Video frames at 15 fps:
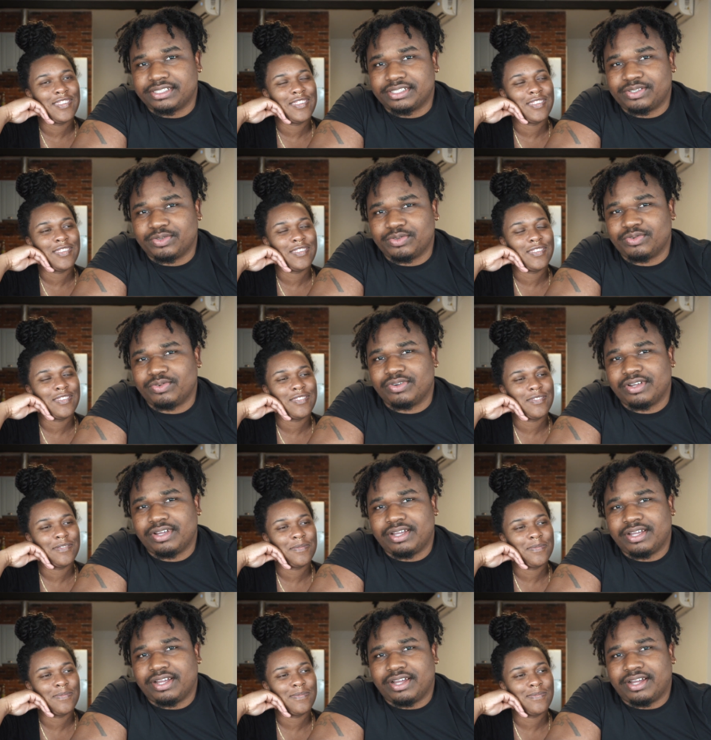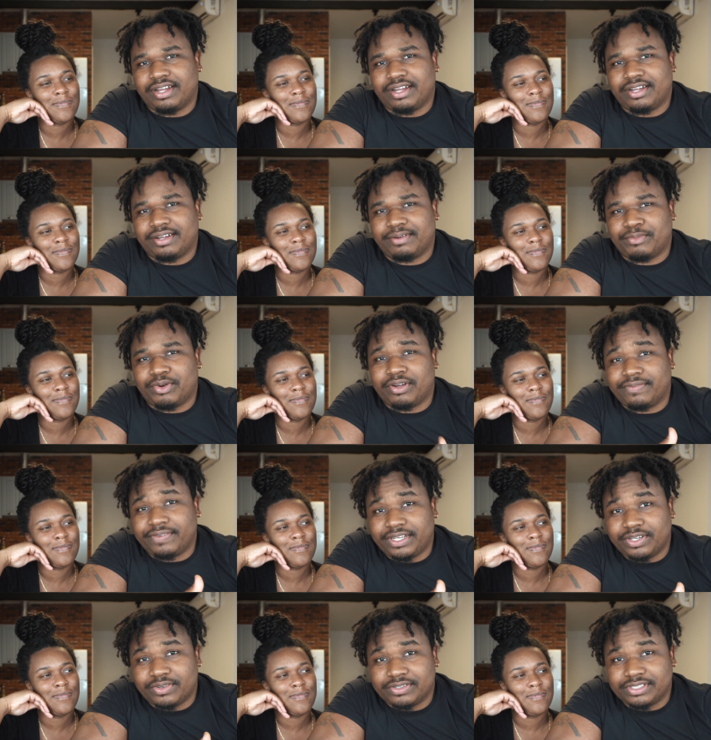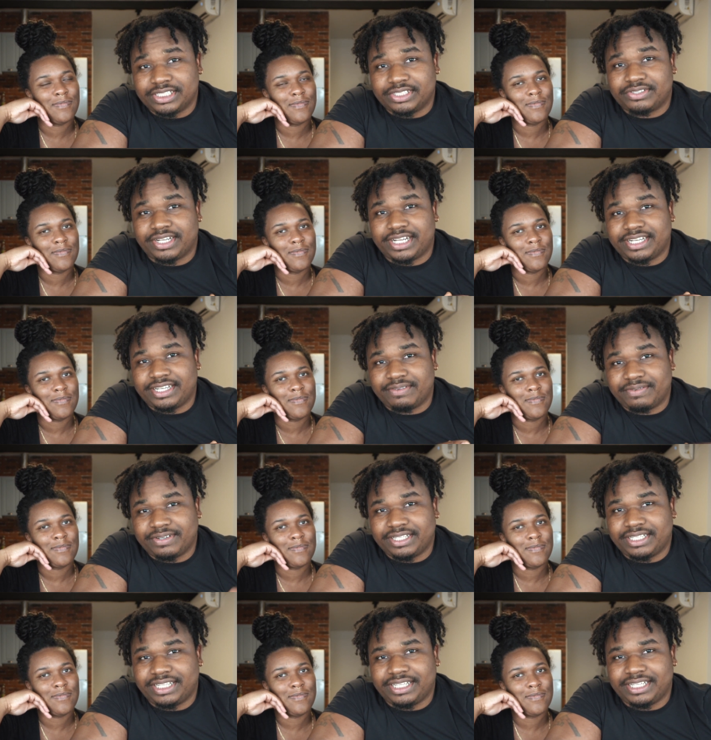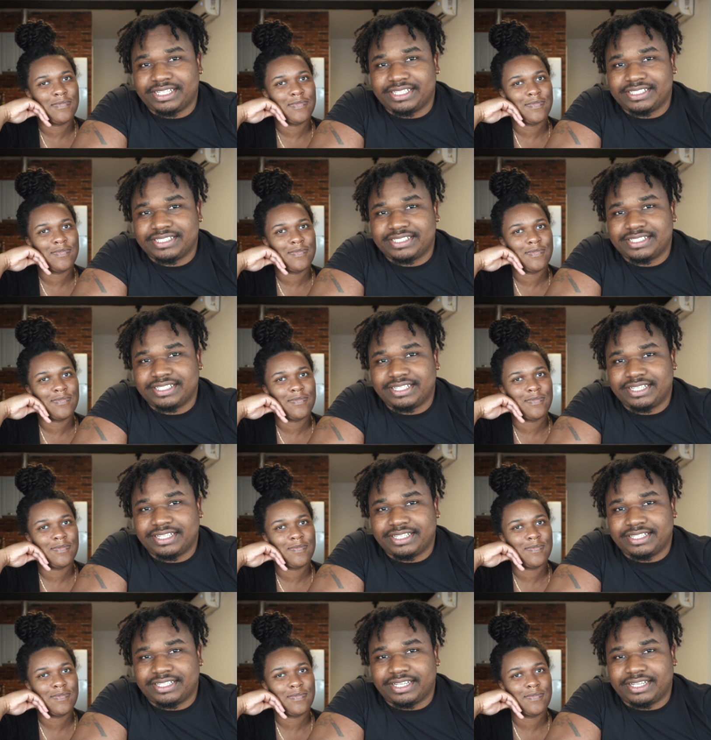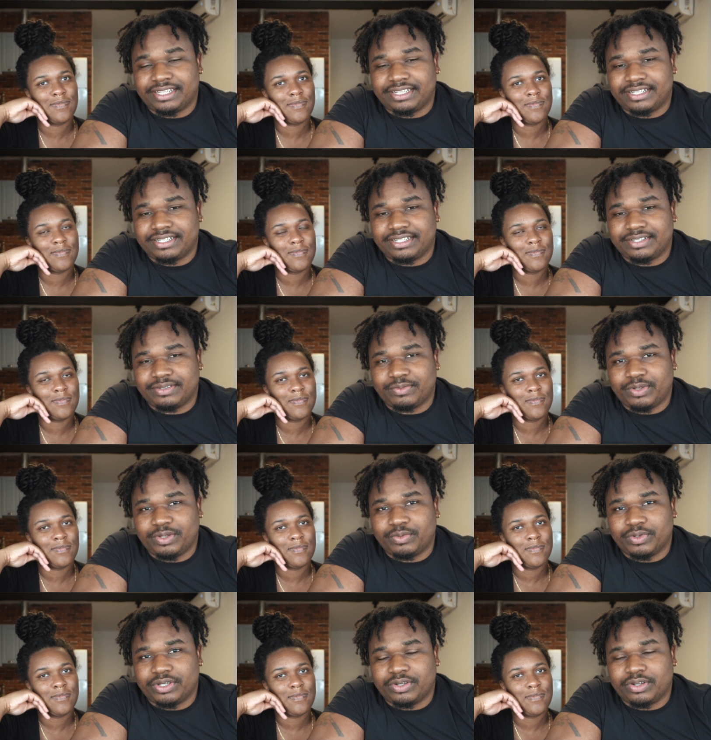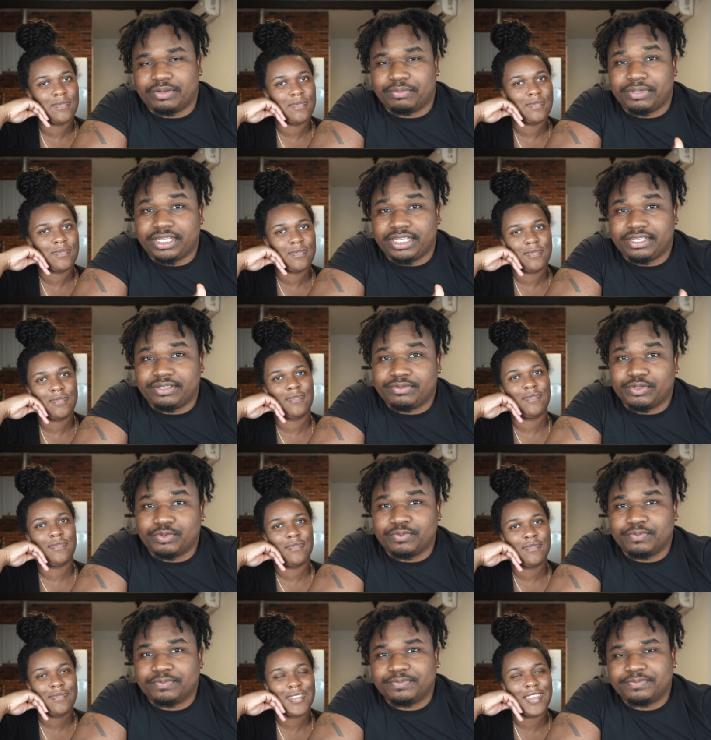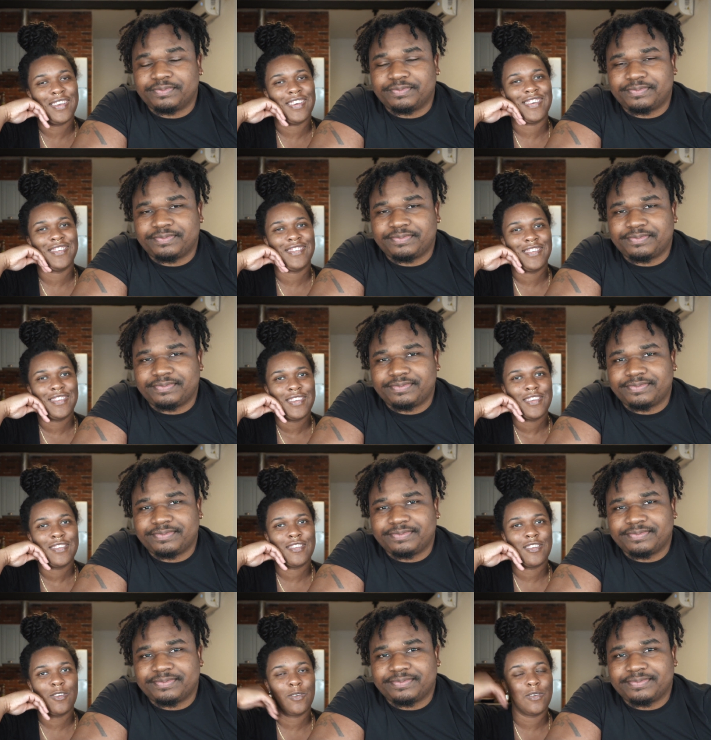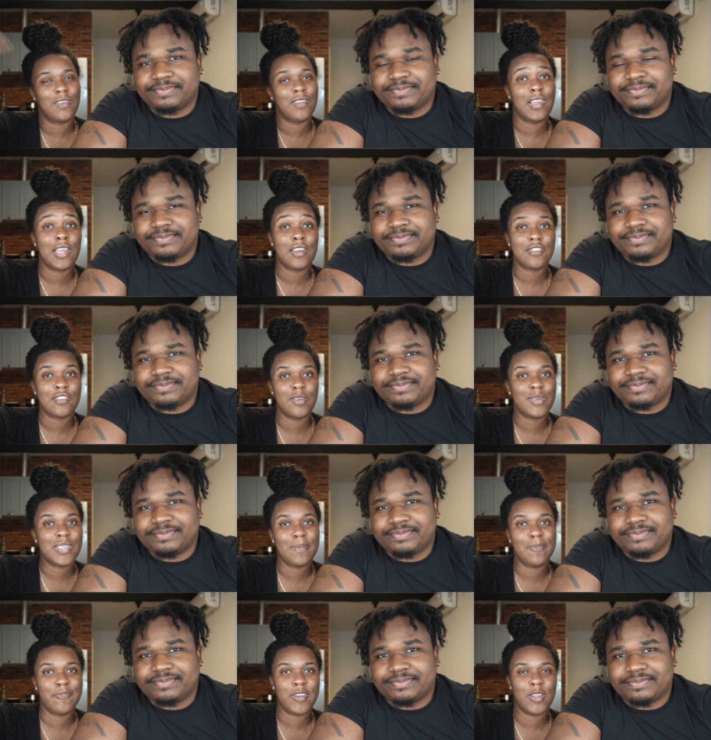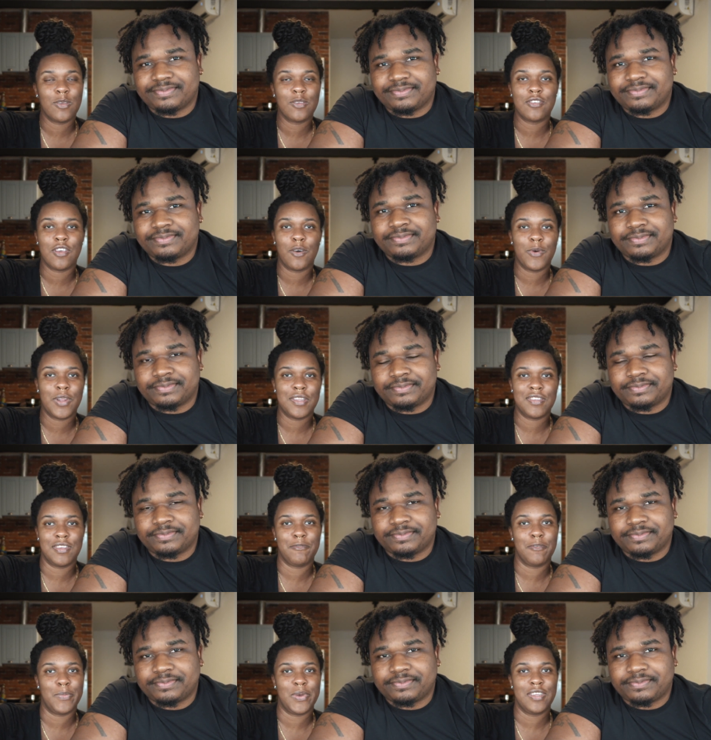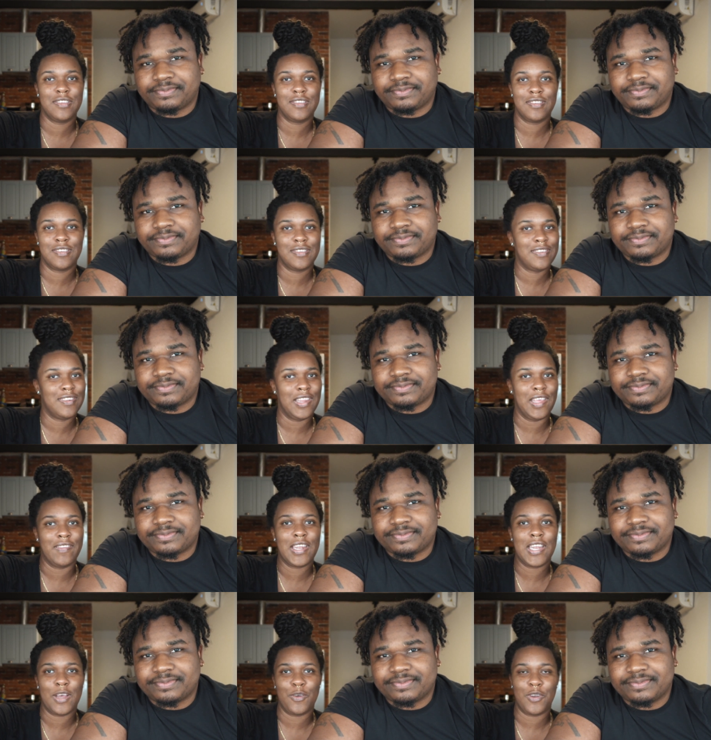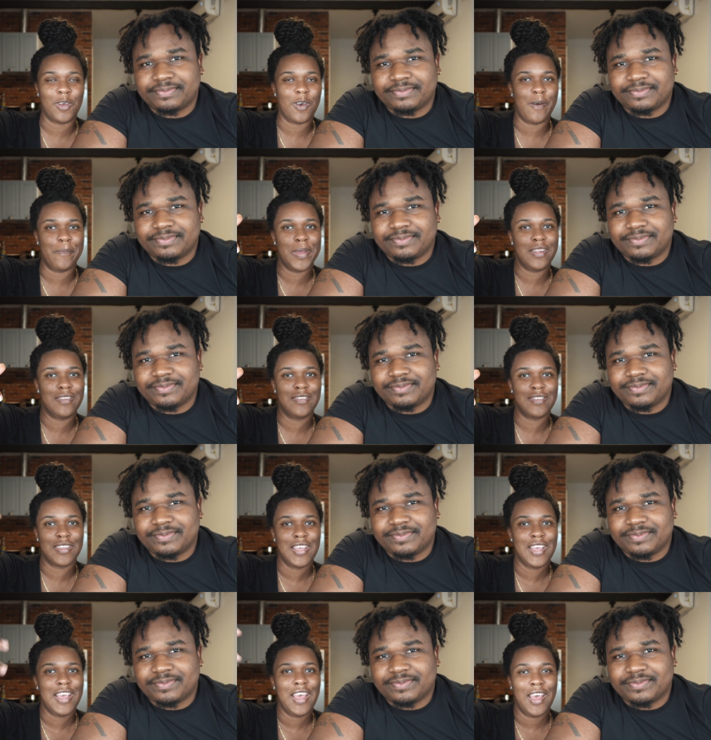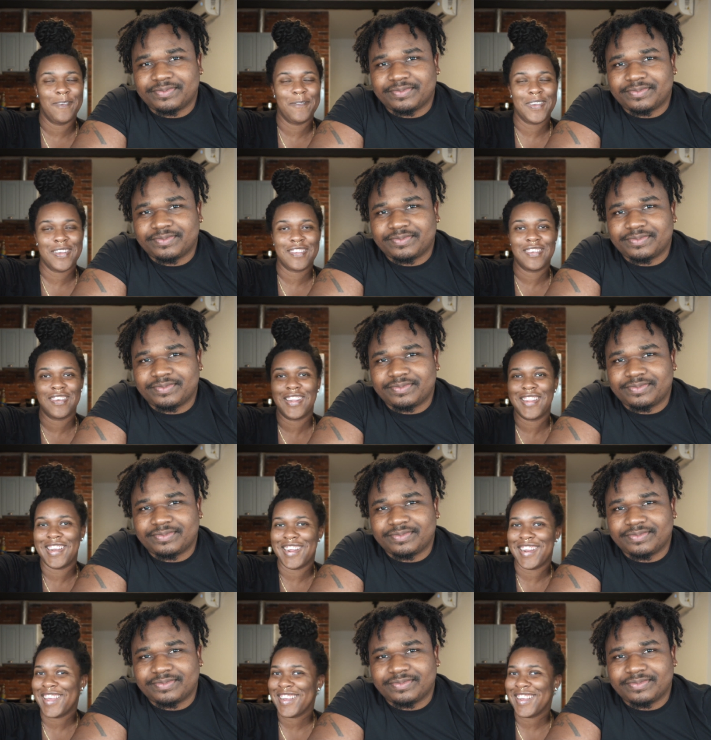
Speaker 1: to do Uh, more videos and try different things than we would normally do.
Speaker 2: Yeah, so let us know what type of videos y'all want to see from us. Leave that down in the comments, and we'll see y'all in our